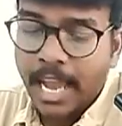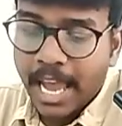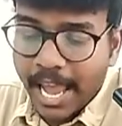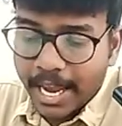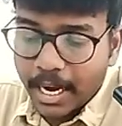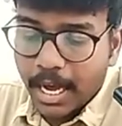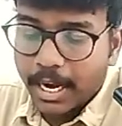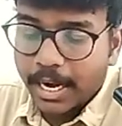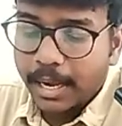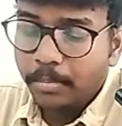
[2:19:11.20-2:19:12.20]

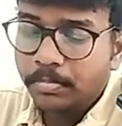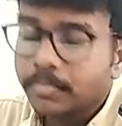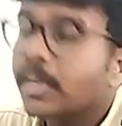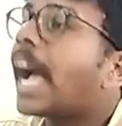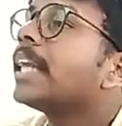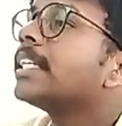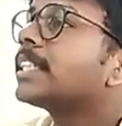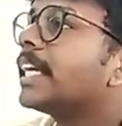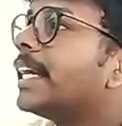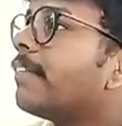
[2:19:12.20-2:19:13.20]
NRLM and the
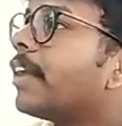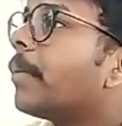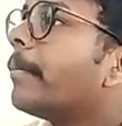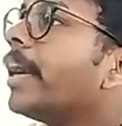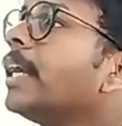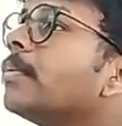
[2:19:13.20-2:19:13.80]
skill development